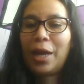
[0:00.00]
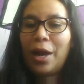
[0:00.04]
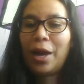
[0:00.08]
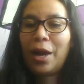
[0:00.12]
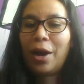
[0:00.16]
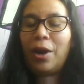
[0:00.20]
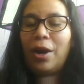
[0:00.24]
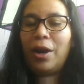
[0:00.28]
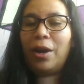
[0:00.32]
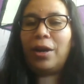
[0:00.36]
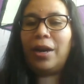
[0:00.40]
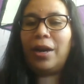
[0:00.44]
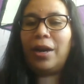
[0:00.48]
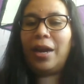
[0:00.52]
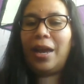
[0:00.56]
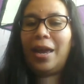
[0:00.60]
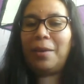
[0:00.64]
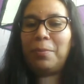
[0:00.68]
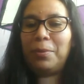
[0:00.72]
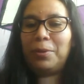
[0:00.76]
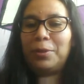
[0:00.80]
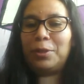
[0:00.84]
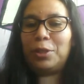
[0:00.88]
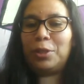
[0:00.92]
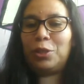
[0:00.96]
so that we
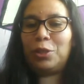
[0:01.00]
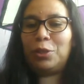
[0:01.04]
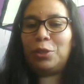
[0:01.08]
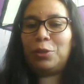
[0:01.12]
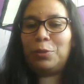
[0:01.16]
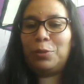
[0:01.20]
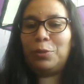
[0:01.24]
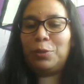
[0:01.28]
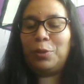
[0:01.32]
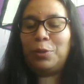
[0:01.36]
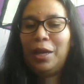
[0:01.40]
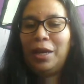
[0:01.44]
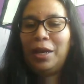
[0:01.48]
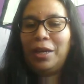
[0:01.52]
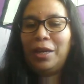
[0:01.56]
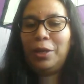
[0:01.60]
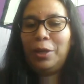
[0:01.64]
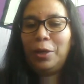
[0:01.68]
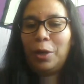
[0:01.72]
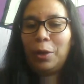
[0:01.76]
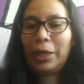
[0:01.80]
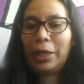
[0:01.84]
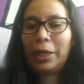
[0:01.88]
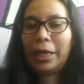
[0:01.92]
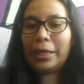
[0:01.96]
are able
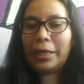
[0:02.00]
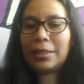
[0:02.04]
to,